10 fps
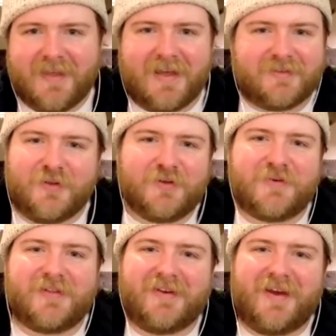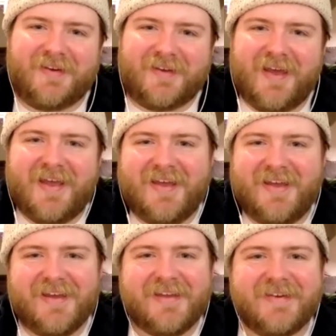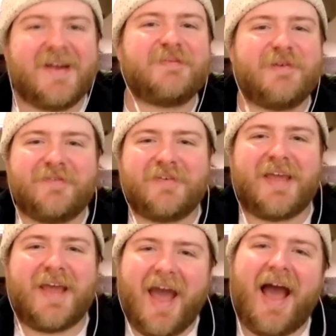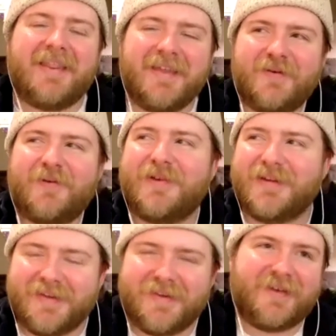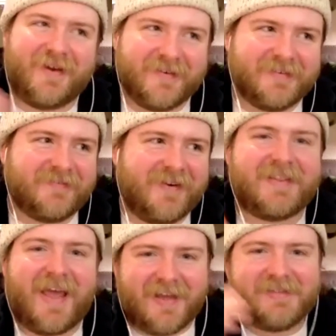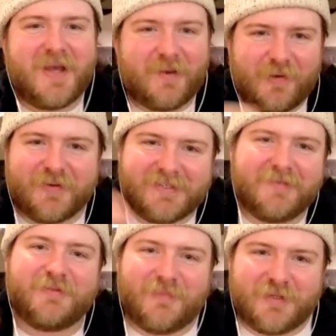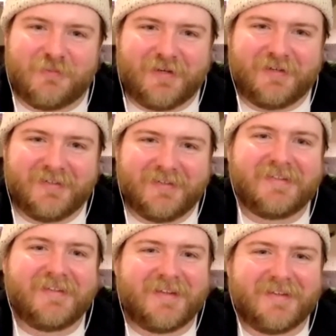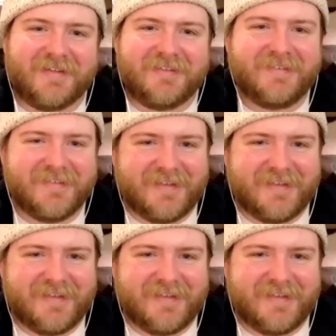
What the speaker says: yeah, so there's really not not as big of a gap. I think when you're younger, right, the age gap always seems much bigger than